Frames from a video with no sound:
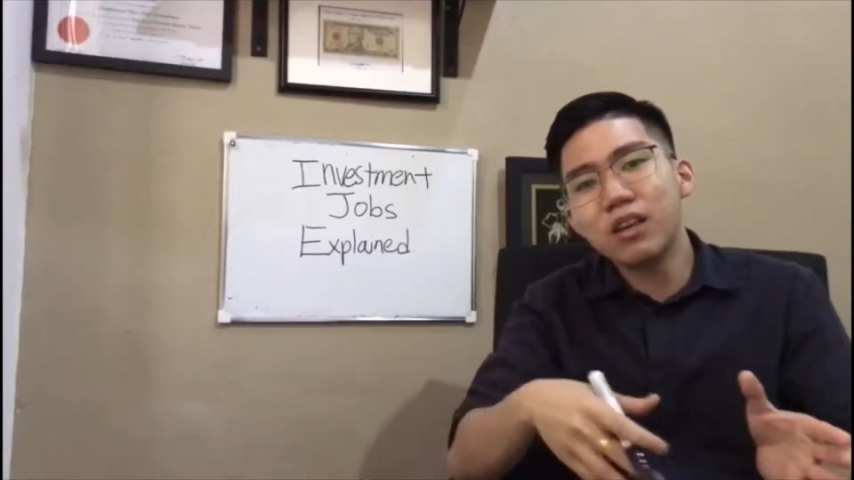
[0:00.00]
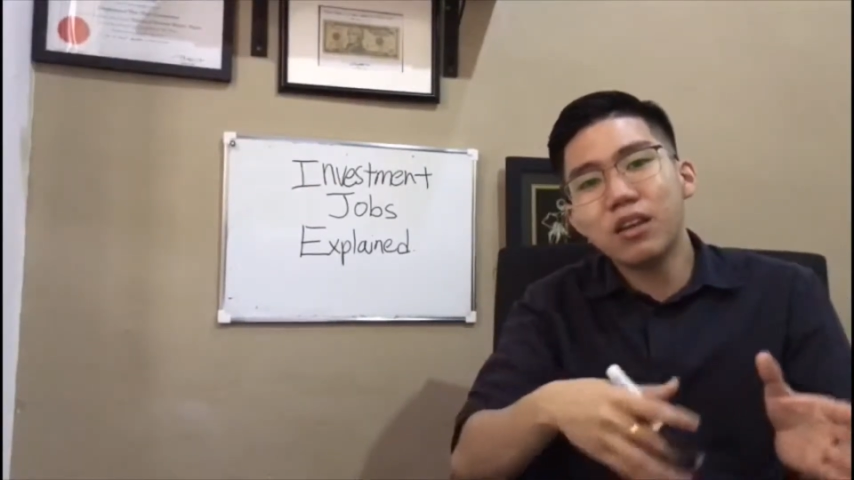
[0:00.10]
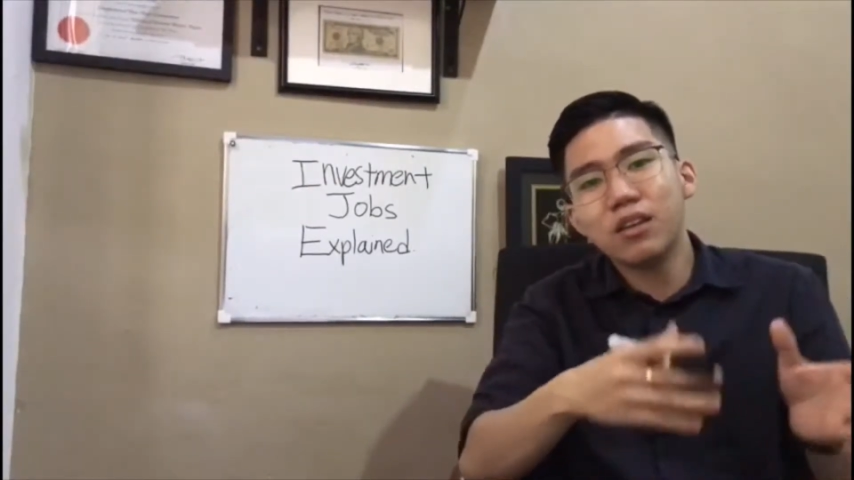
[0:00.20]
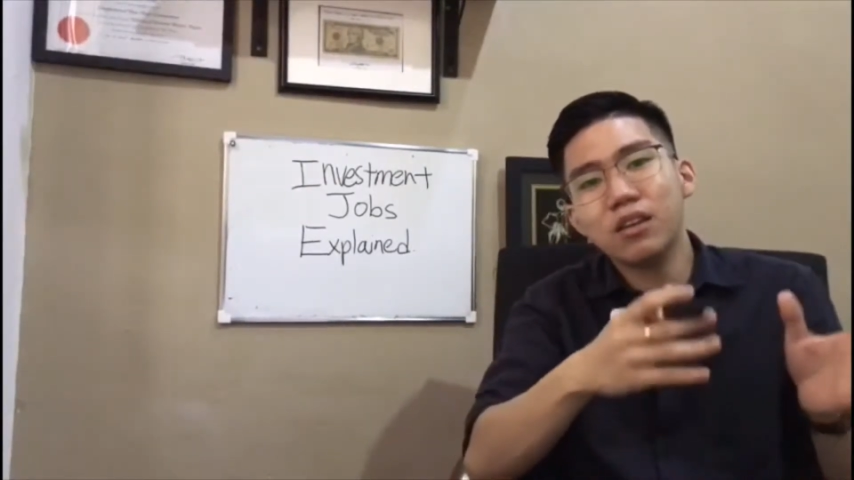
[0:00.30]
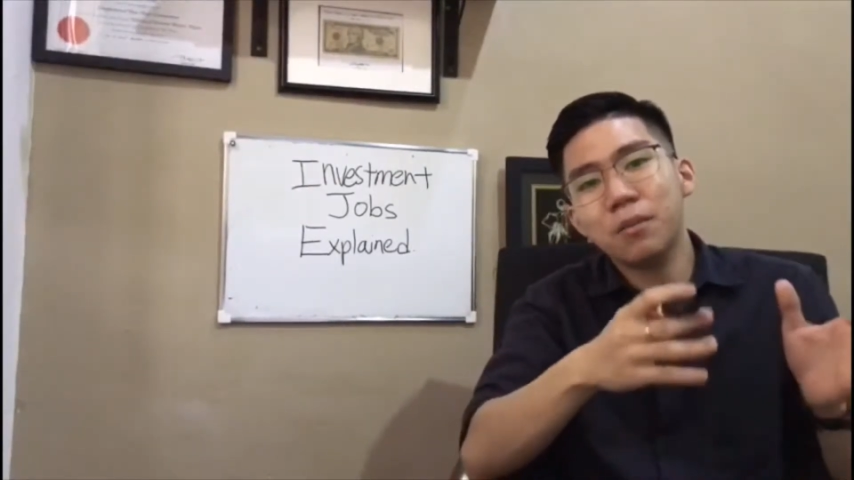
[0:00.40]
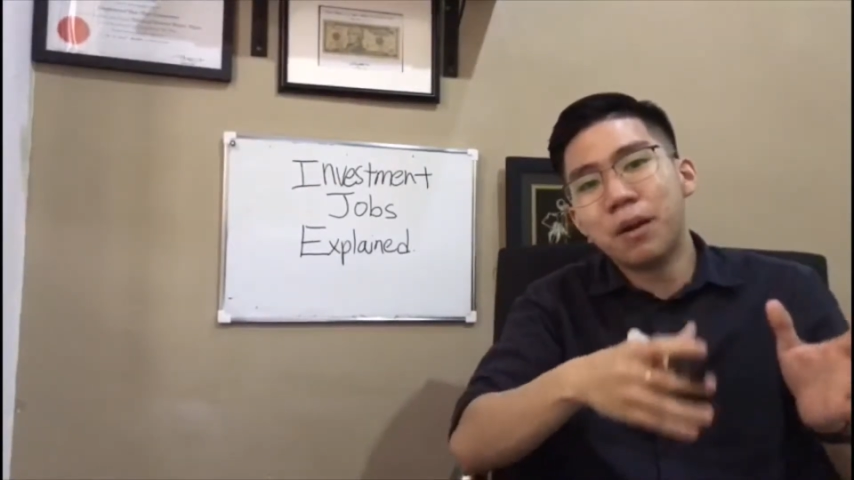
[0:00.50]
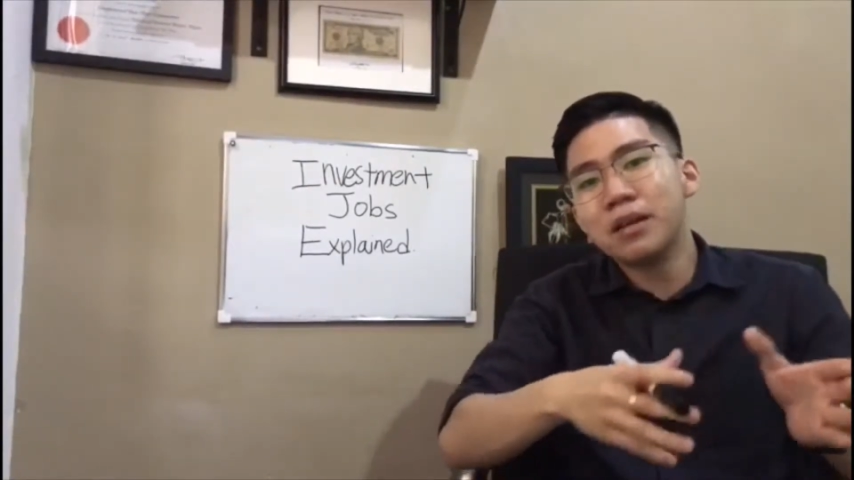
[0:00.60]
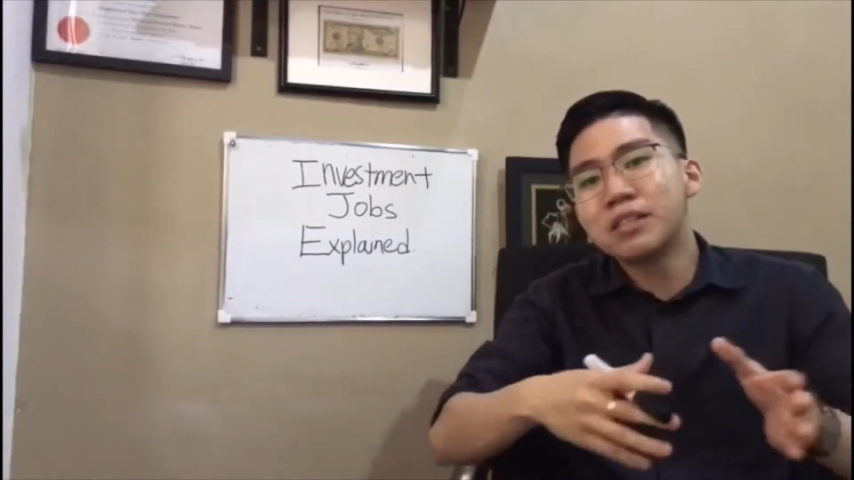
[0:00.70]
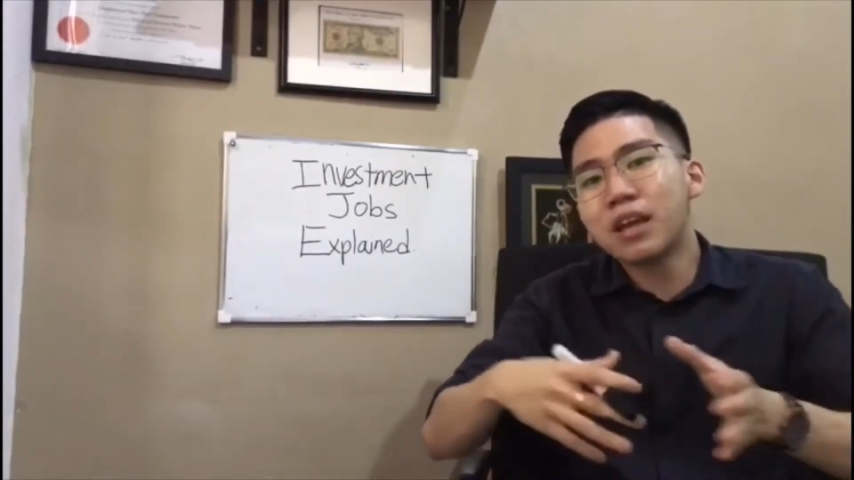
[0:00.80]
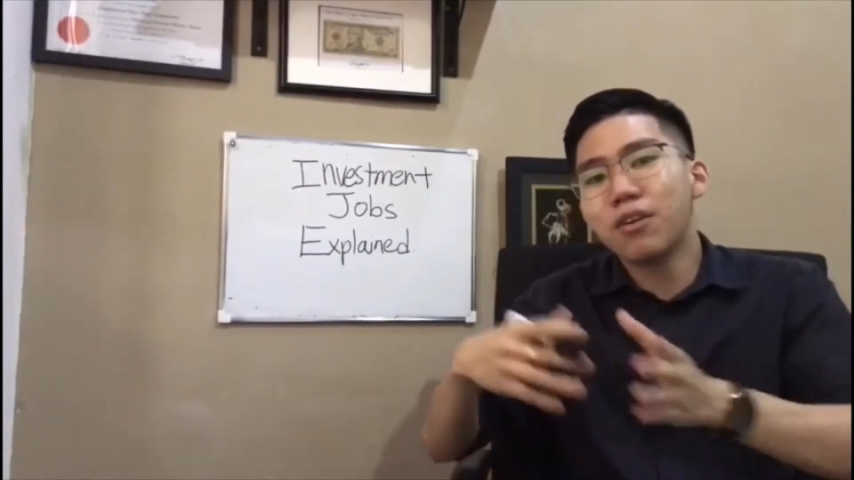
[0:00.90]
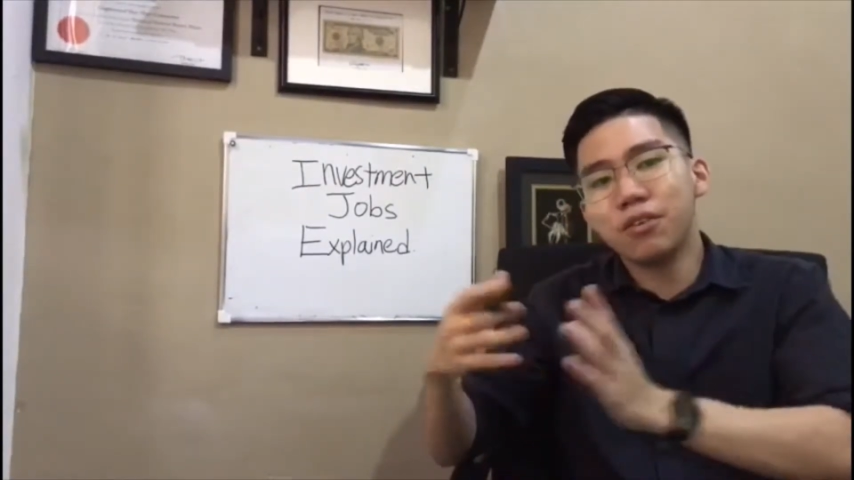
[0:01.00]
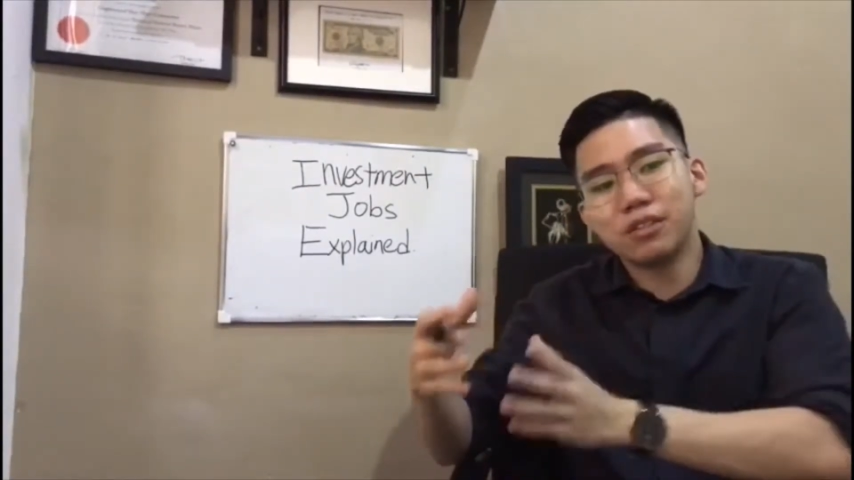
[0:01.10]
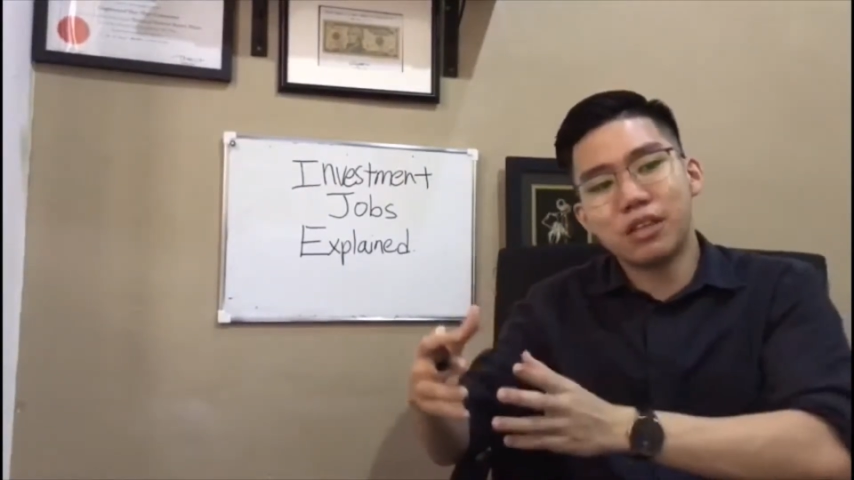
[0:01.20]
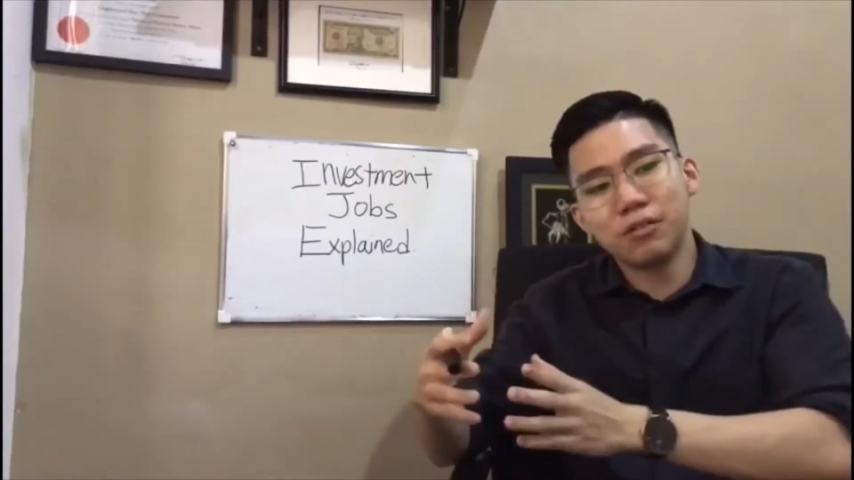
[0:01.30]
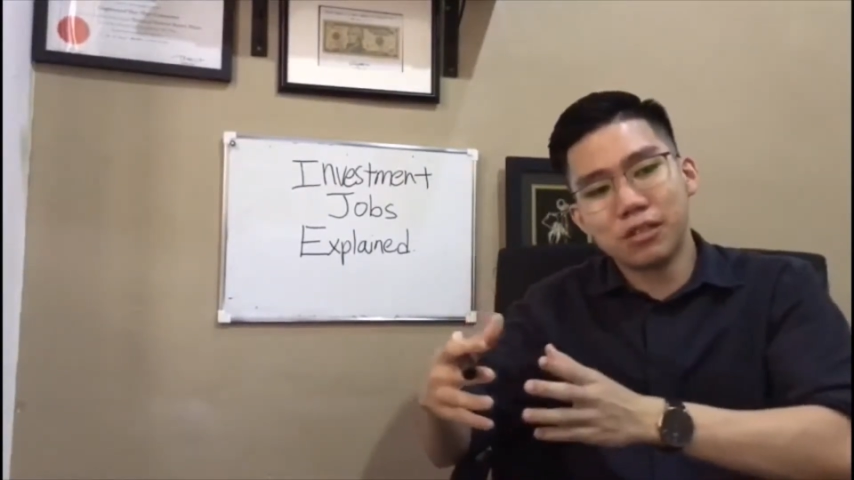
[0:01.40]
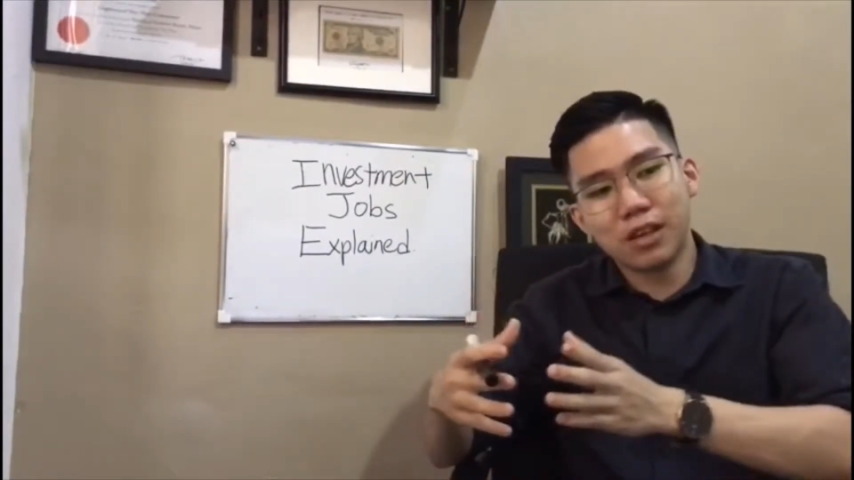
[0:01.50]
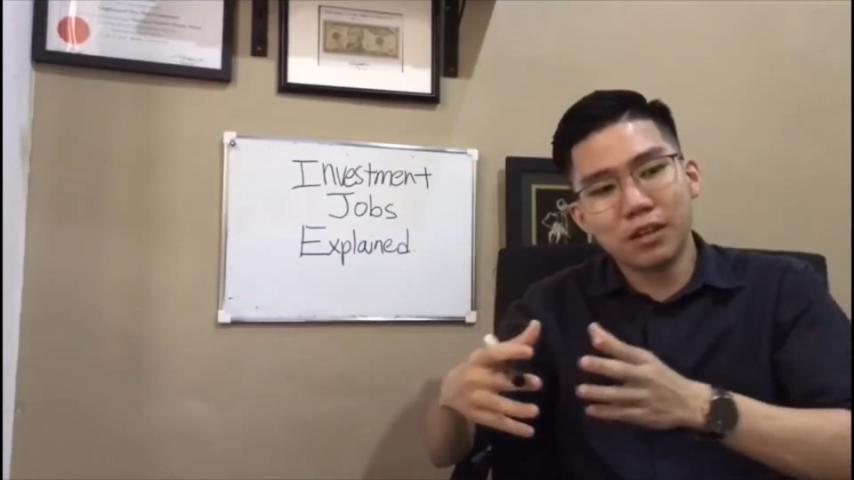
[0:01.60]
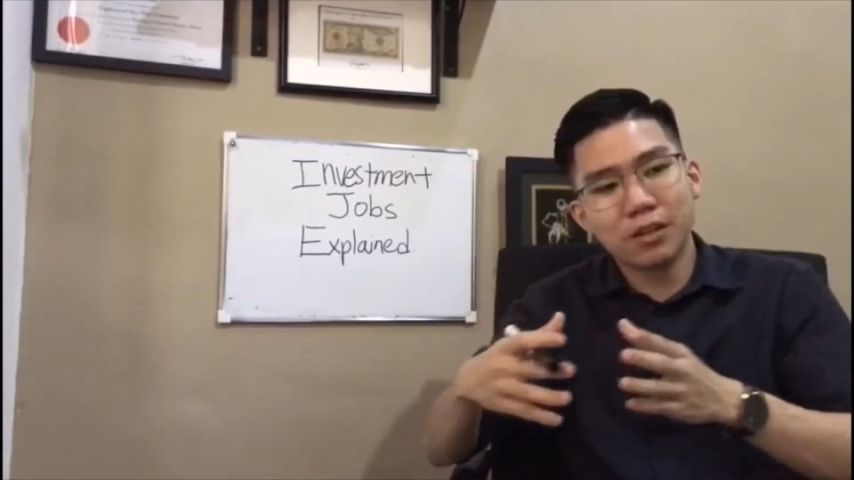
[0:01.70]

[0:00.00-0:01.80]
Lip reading: either the buy side or the sell side.